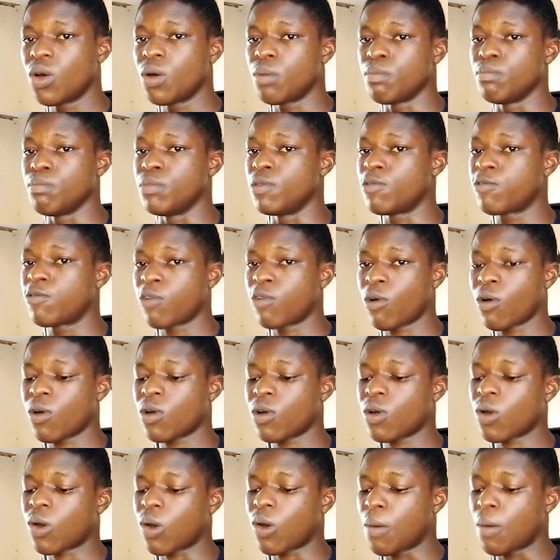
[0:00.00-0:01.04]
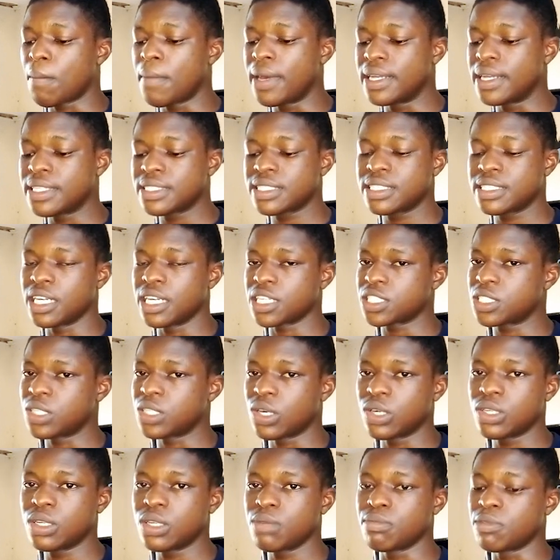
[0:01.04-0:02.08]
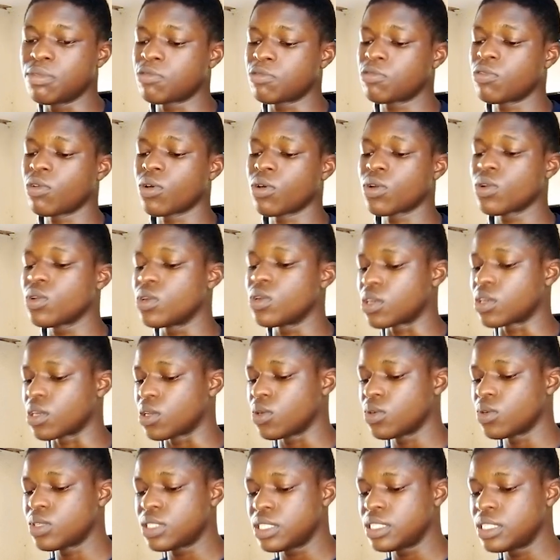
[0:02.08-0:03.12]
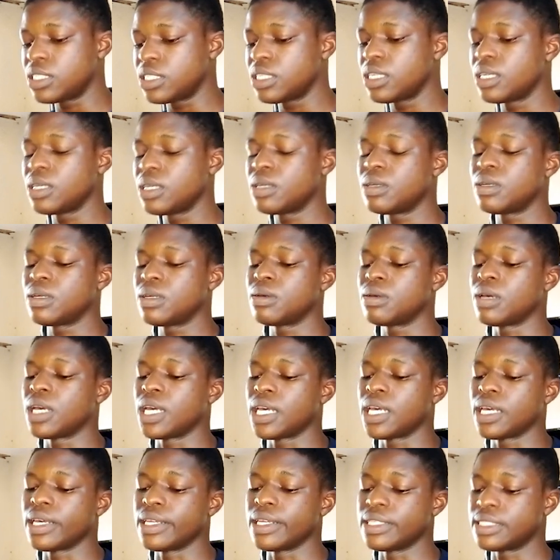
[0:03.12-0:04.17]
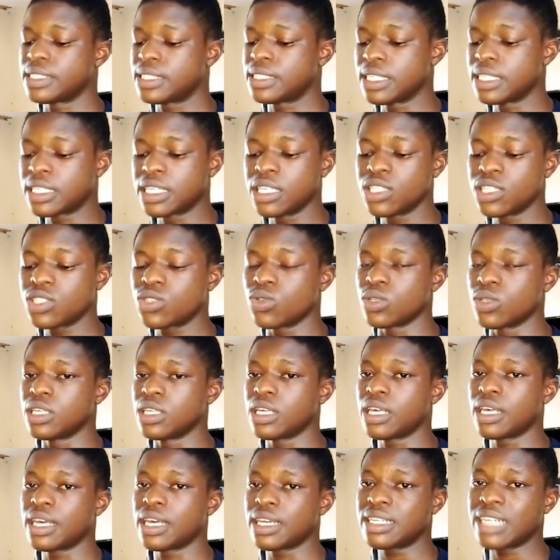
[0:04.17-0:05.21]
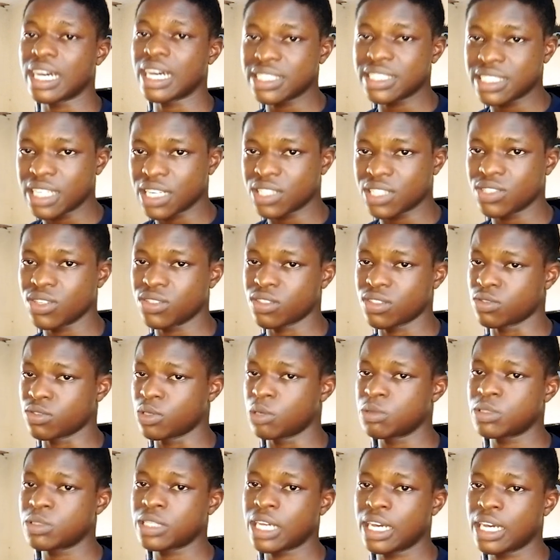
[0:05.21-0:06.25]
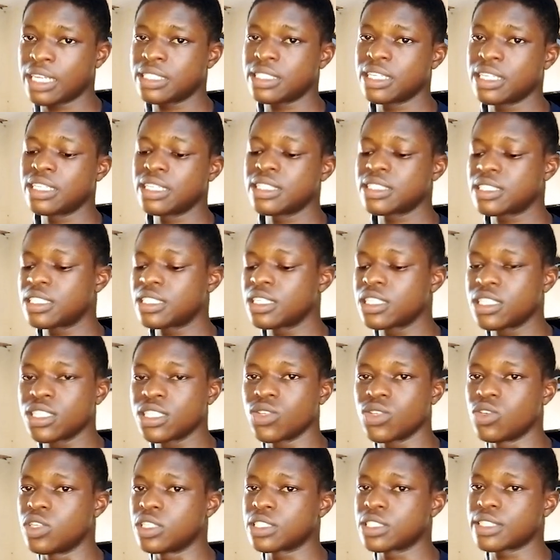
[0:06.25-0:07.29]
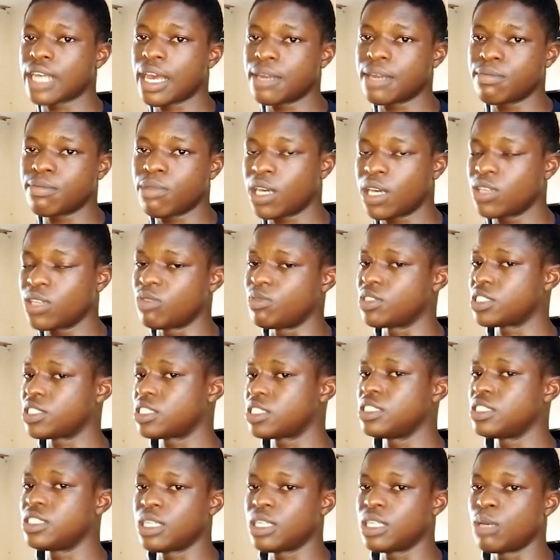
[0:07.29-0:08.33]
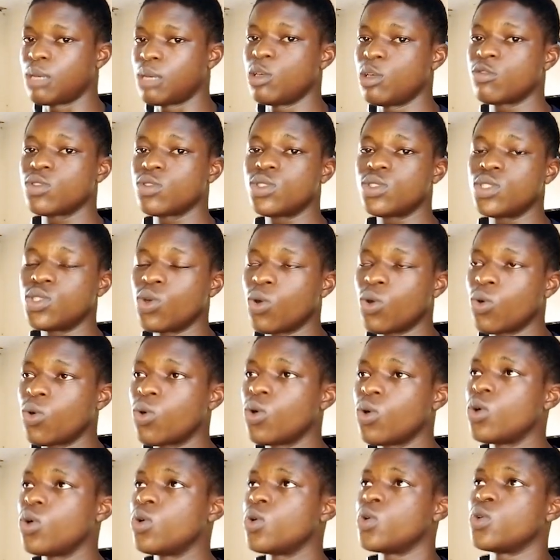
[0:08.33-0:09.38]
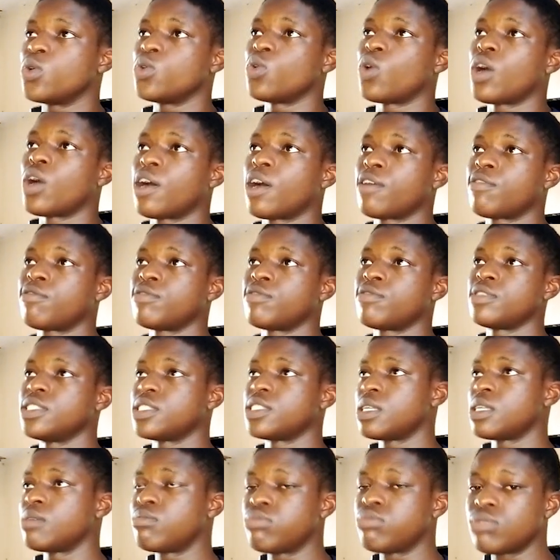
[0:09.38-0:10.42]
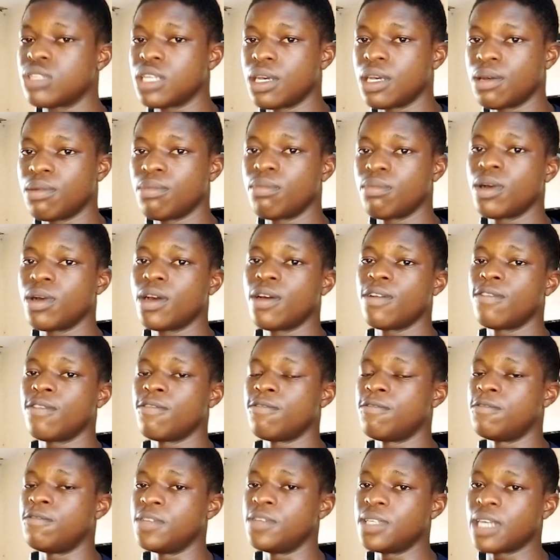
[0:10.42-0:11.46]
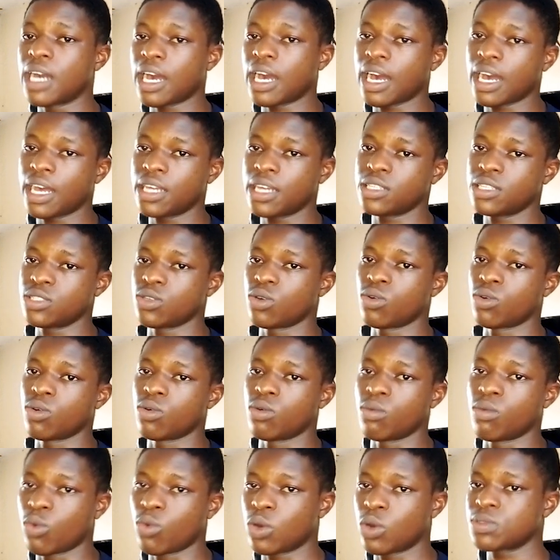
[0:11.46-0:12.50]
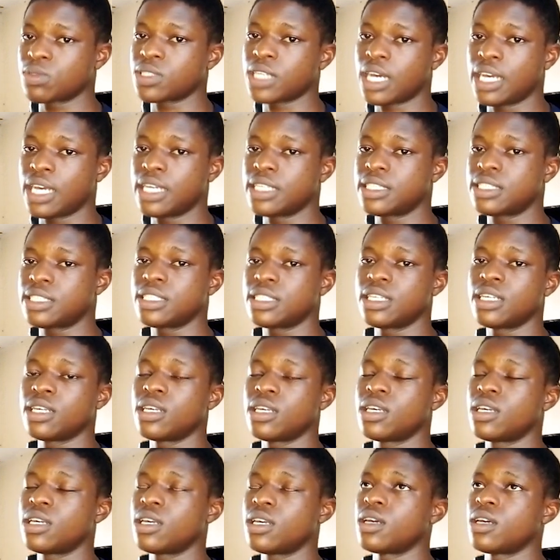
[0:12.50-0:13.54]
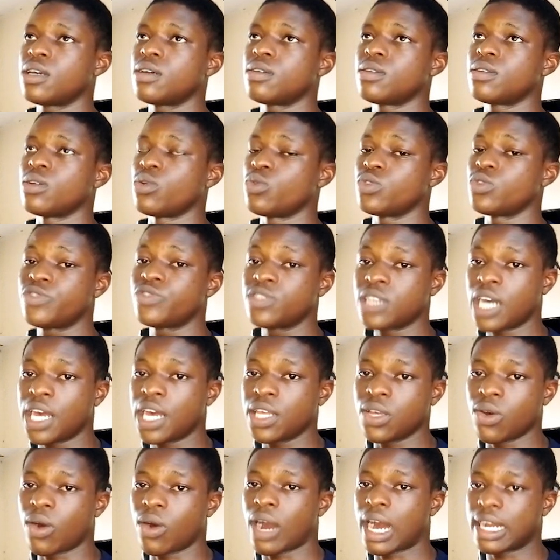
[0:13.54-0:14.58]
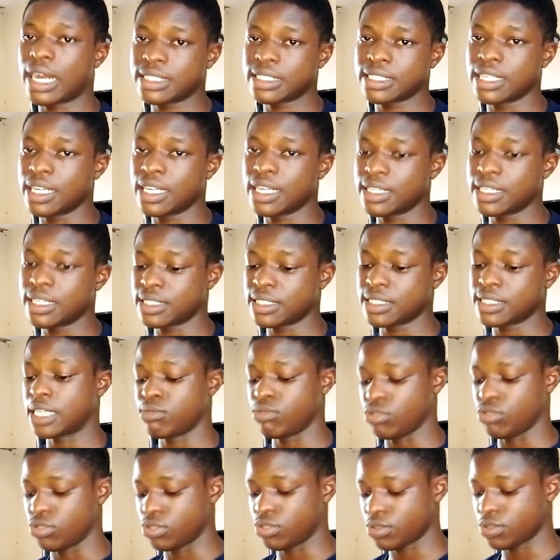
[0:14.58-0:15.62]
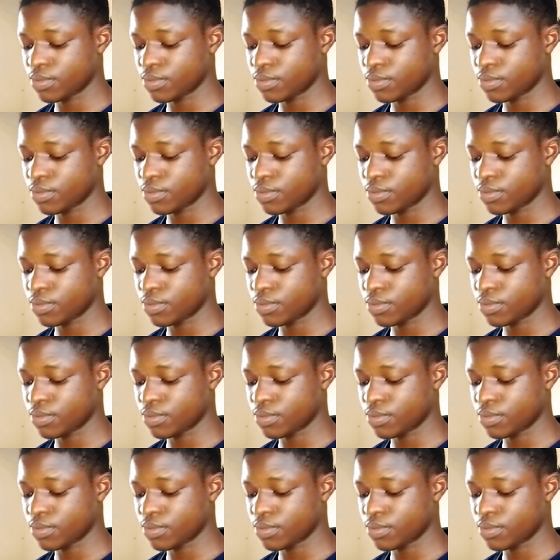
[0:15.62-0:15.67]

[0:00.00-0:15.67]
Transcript: before comment section, before reloading, sticking to the header section of your website, sticking to the sidebar, you'll be seeing them even though you have disabled them via your website, via your AdSense dashboard.